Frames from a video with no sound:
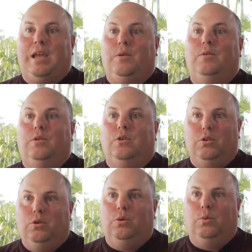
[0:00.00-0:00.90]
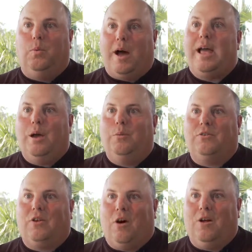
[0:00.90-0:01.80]
they knew why I
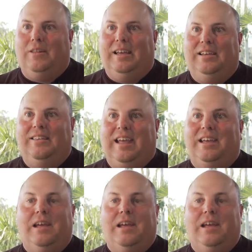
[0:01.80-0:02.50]
was calling.